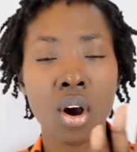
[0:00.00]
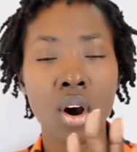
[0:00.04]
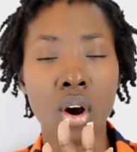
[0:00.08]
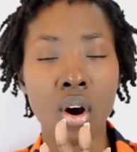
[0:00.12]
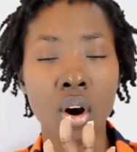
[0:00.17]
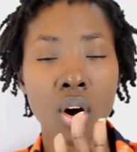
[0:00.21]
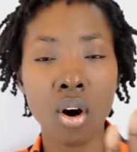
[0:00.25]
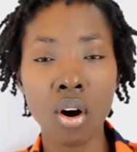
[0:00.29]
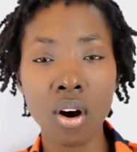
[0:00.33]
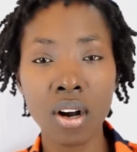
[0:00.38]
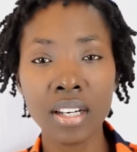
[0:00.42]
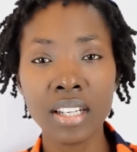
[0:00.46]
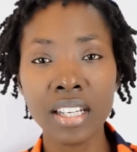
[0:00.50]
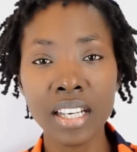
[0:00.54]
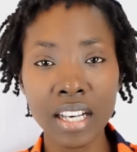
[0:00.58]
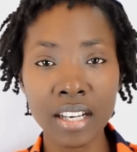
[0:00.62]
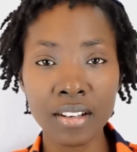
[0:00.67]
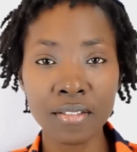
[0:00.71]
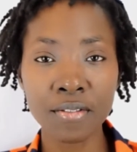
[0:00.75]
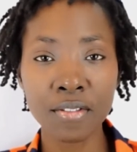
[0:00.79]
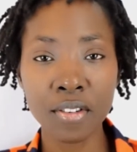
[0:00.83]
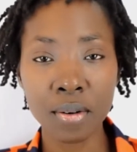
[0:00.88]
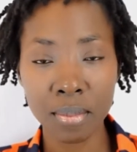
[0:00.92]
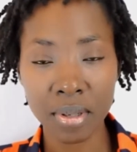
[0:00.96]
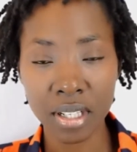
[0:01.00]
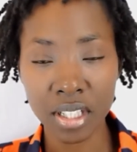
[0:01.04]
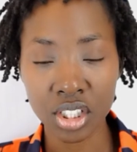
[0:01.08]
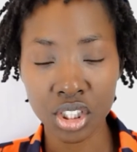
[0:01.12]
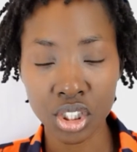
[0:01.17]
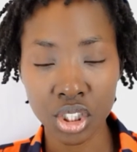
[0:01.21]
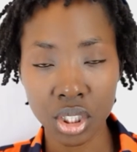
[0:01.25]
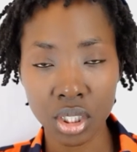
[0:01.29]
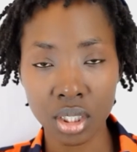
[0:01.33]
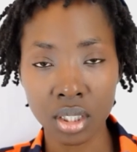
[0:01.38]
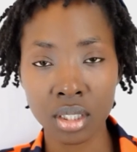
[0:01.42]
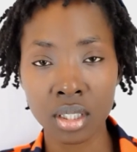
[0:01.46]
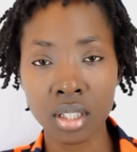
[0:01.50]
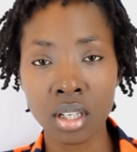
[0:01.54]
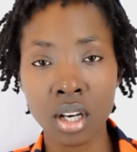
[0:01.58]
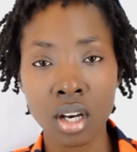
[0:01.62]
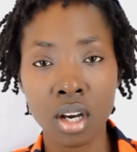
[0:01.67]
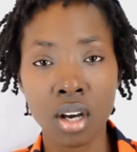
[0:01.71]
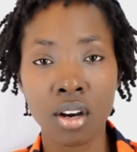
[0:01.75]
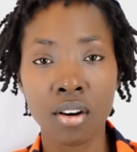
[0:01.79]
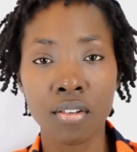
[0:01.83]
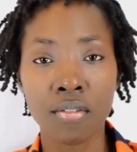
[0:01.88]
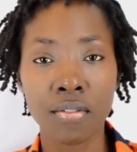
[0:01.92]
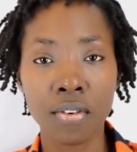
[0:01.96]
all the information
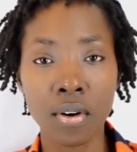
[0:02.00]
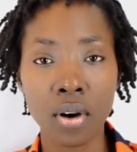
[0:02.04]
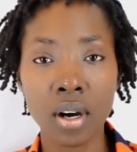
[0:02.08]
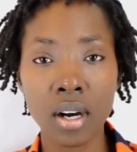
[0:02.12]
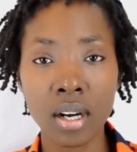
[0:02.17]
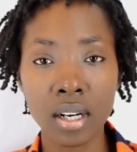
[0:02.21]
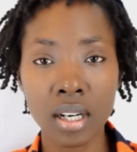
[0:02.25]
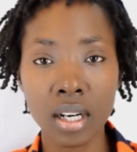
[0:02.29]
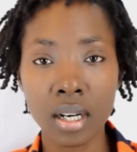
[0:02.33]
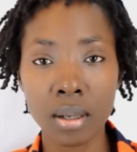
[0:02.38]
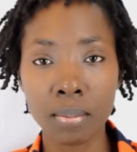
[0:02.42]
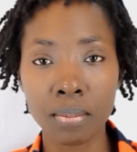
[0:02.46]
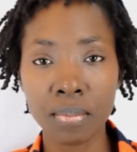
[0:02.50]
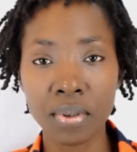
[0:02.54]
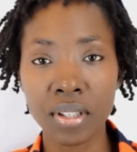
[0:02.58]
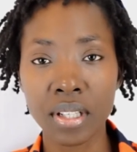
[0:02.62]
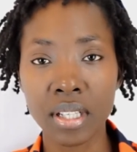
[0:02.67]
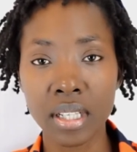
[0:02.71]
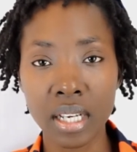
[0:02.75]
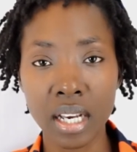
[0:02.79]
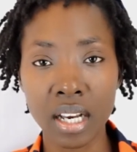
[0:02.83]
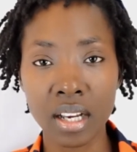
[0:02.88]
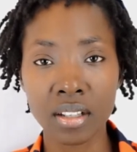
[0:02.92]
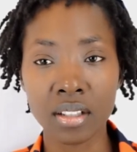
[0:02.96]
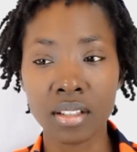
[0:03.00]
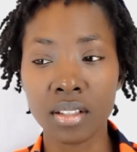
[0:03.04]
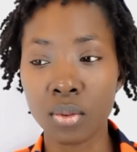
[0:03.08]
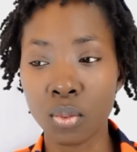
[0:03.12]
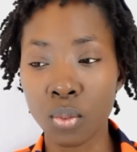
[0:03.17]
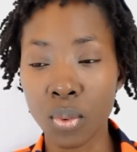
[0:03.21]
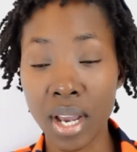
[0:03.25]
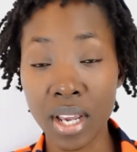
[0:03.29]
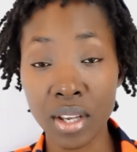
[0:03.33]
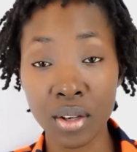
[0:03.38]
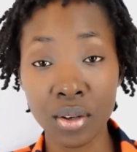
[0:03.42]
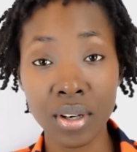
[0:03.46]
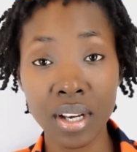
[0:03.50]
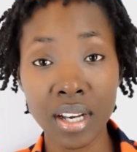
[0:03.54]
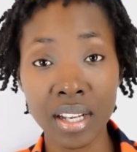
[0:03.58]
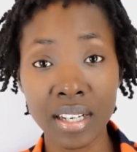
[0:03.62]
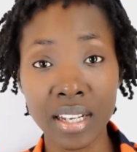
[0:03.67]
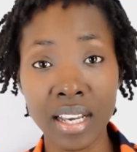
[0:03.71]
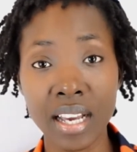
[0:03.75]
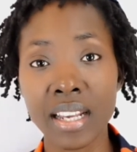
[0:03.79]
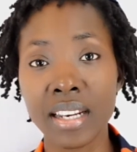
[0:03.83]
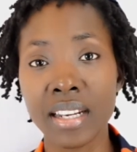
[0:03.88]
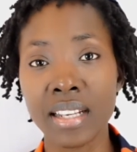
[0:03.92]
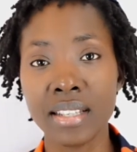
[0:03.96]
for her company and where you can
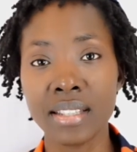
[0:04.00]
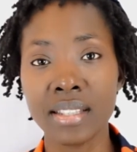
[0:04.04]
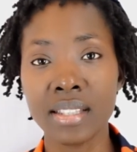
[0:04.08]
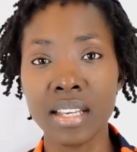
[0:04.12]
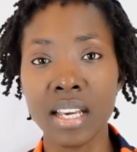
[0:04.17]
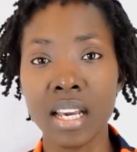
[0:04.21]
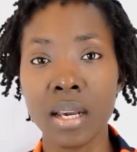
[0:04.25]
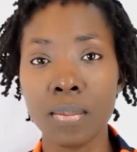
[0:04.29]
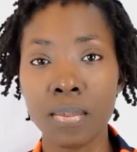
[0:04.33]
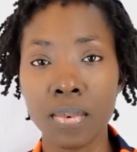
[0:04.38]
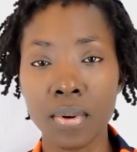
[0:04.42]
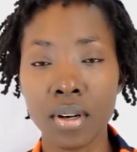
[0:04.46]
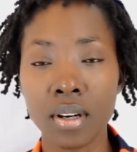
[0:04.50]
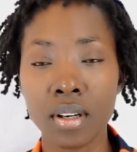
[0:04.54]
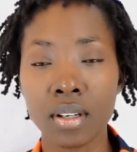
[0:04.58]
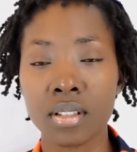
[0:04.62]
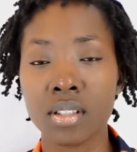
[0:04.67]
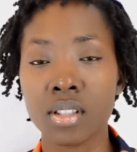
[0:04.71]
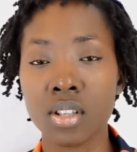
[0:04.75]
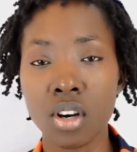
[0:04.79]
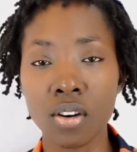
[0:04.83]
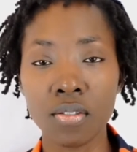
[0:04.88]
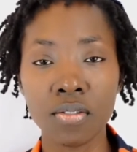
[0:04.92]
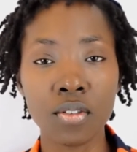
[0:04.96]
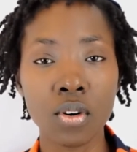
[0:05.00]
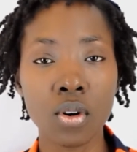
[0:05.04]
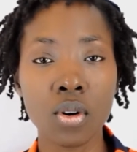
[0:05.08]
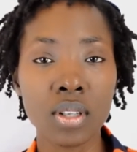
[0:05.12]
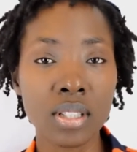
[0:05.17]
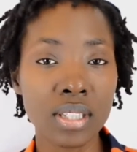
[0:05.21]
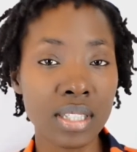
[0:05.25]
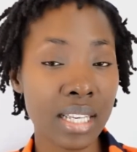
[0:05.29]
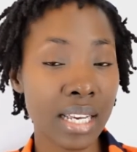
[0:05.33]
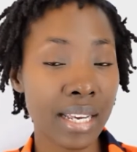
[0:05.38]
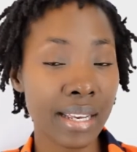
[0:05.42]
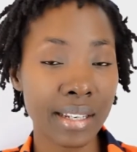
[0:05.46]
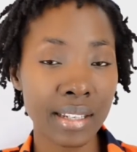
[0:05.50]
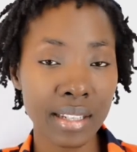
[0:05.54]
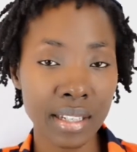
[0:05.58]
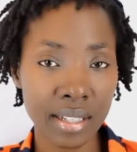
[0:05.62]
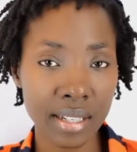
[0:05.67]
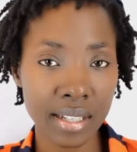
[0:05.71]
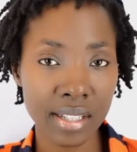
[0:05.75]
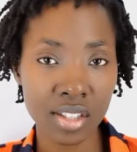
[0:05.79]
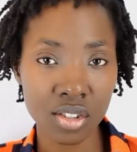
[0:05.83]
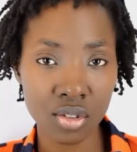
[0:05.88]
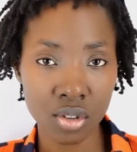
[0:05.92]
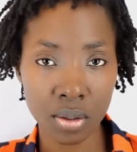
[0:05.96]
get these hair products of course in the
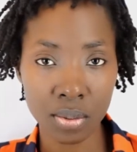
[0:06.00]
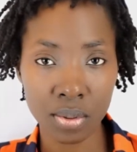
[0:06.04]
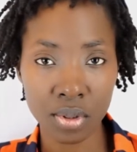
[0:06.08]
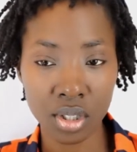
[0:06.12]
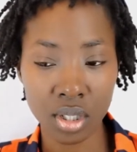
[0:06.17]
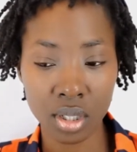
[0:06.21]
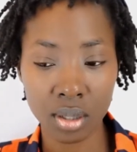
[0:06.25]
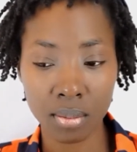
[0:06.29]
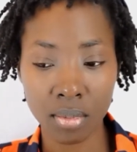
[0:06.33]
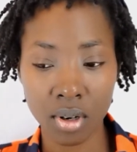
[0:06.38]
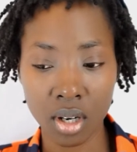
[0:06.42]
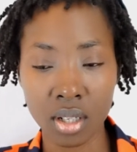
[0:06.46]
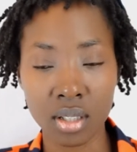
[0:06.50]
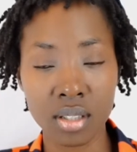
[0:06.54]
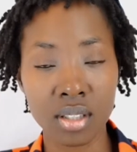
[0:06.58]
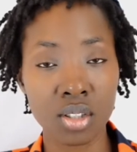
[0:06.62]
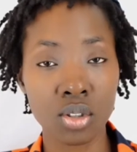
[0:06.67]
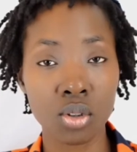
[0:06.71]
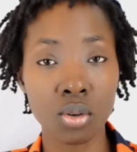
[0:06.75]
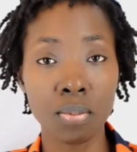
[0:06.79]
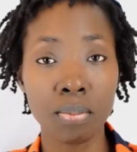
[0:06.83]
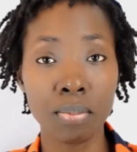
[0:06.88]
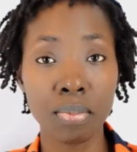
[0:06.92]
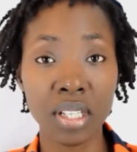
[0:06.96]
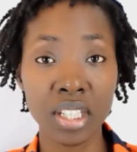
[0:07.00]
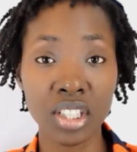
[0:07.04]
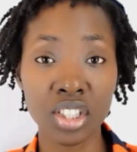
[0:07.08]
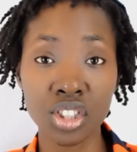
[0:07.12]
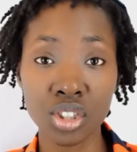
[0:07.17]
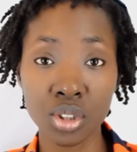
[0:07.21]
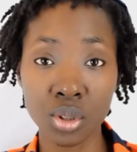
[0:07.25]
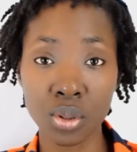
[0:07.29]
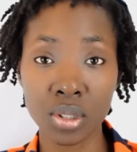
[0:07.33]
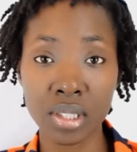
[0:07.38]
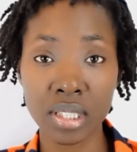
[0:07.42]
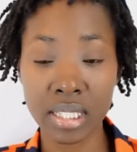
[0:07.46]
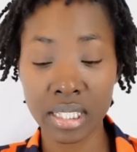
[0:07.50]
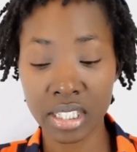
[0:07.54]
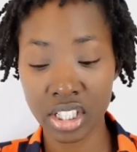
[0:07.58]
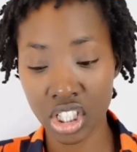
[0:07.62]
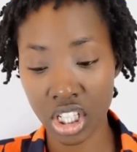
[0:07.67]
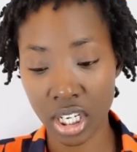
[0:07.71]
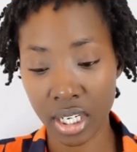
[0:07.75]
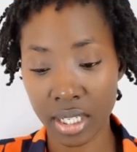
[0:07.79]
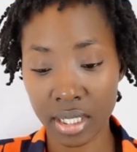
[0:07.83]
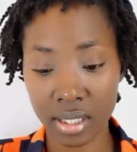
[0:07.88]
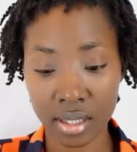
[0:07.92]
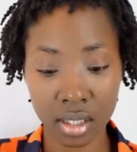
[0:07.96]
description box so be sure to
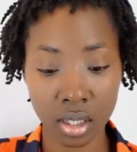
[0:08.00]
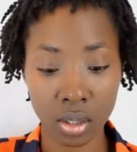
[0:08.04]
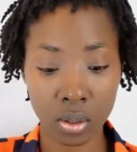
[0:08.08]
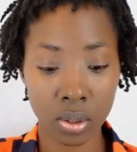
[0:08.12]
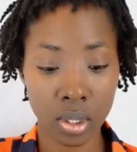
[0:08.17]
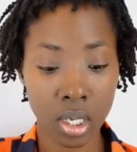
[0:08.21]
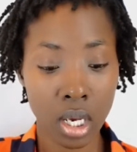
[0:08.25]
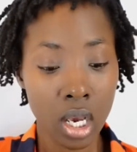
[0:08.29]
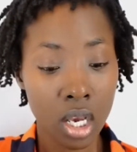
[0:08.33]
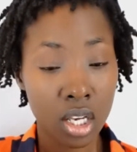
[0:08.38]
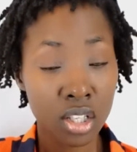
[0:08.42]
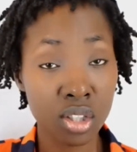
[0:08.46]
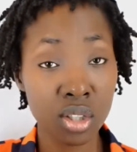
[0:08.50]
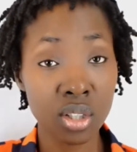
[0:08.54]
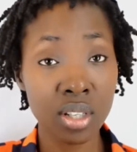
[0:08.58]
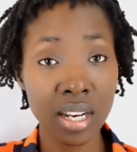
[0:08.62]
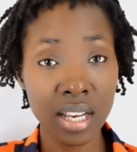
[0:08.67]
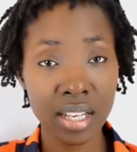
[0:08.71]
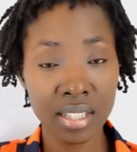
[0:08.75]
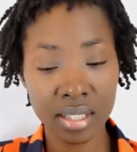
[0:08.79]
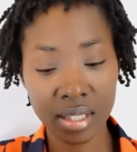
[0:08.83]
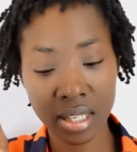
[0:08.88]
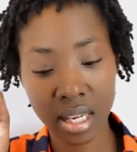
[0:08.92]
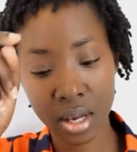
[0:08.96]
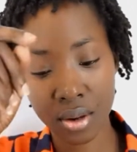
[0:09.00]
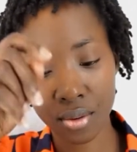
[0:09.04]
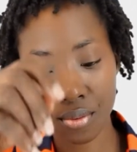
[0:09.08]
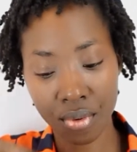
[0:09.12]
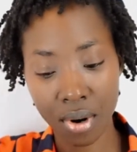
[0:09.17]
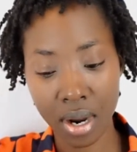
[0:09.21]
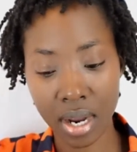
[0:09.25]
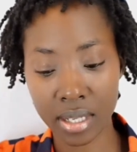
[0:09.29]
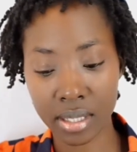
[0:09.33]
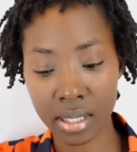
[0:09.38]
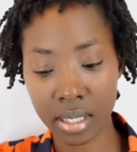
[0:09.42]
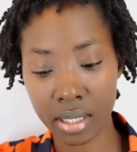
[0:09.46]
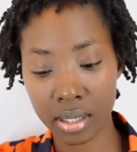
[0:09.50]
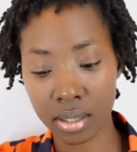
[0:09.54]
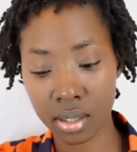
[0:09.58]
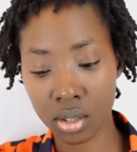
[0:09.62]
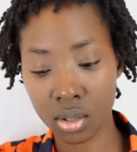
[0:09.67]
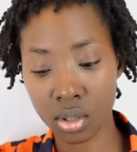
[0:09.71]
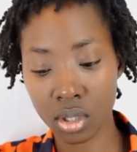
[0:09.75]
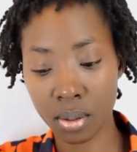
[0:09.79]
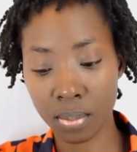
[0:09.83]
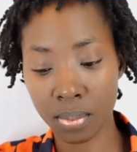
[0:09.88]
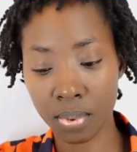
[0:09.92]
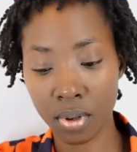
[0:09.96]
check it out so let's get right into
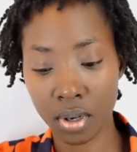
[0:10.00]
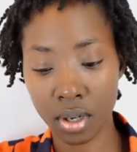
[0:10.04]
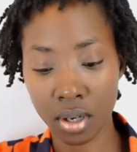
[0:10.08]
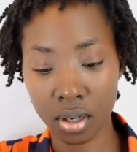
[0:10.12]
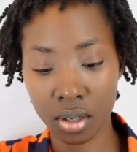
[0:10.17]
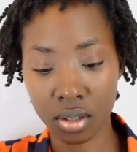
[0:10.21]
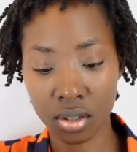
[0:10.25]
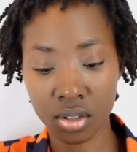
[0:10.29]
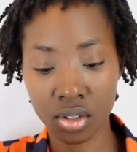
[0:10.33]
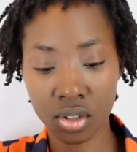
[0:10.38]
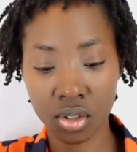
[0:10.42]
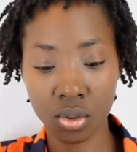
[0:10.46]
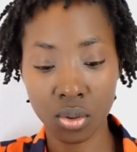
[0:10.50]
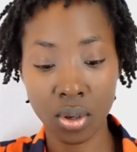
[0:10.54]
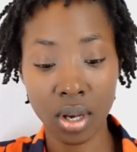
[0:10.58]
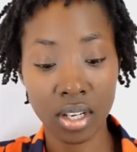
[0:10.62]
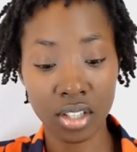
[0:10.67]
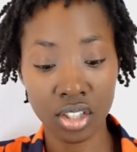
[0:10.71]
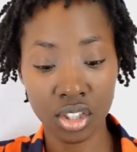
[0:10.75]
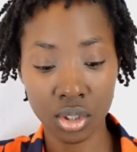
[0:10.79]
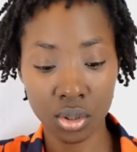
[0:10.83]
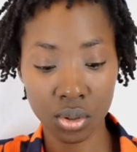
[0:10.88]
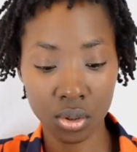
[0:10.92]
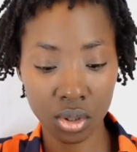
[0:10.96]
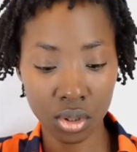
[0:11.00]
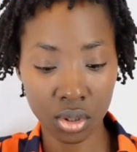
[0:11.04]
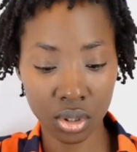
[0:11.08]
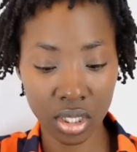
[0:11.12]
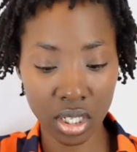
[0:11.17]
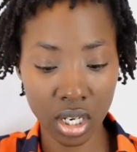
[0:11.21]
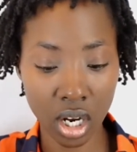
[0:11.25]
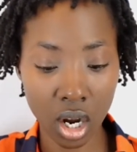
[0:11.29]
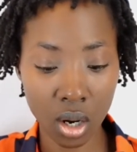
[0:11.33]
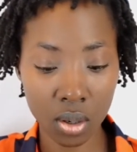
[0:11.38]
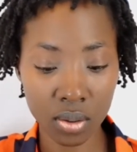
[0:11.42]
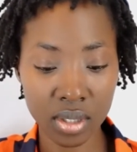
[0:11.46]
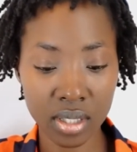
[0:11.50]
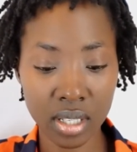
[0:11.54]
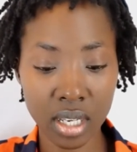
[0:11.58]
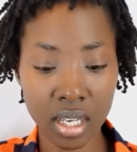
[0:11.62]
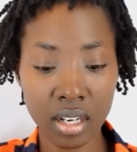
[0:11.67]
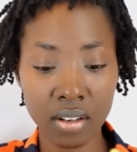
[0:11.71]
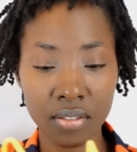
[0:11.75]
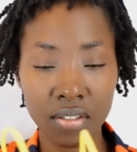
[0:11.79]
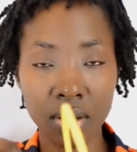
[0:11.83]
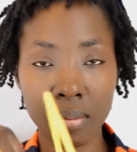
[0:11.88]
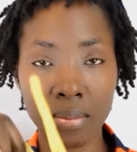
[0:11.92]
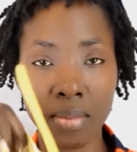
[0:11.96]
the products so i showed you the outside
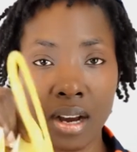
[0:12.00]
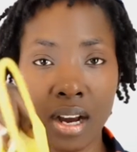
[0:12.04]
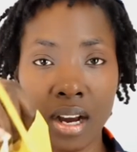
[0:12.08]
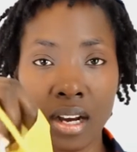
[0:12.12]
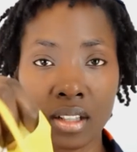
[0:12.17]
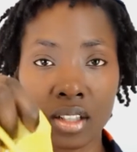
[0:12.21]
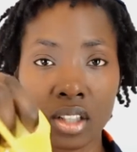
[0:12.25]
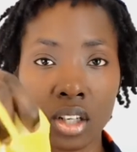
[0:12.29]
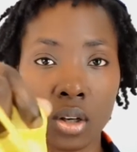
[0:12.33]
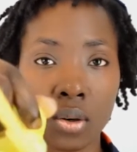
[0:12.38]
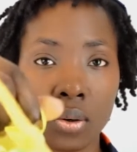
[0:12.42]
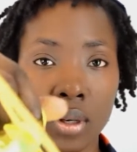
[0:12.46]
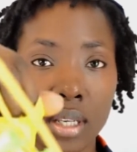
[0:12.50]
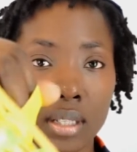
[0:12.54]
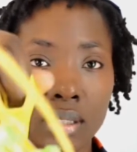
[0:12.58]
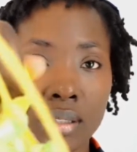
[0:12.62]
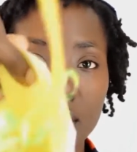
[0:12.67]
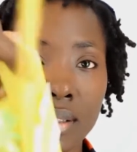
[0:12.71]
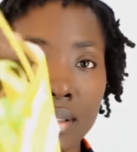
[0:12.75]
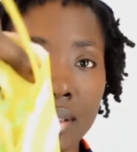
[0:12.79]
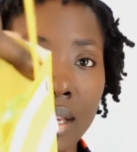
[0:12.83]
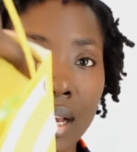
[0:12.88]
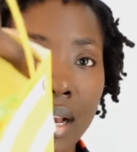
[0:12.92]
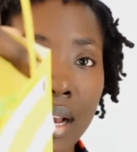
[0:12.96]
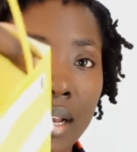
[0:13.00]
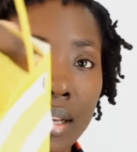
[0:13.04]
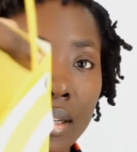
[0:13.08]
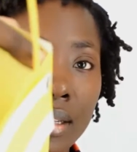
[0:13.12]
of the bag now inside